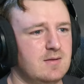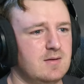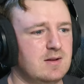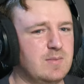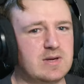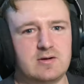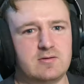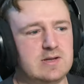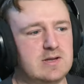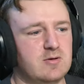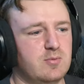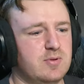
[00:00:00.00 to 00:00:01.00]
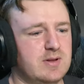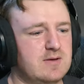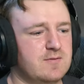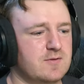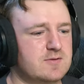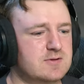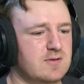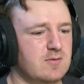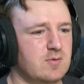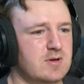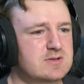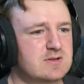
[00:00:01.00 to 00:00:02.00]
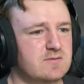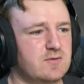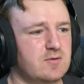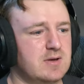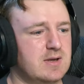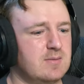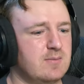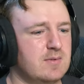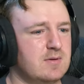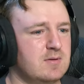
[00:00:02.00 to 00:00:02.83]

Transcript: Let me know how Nico played for those of you that watched the full game.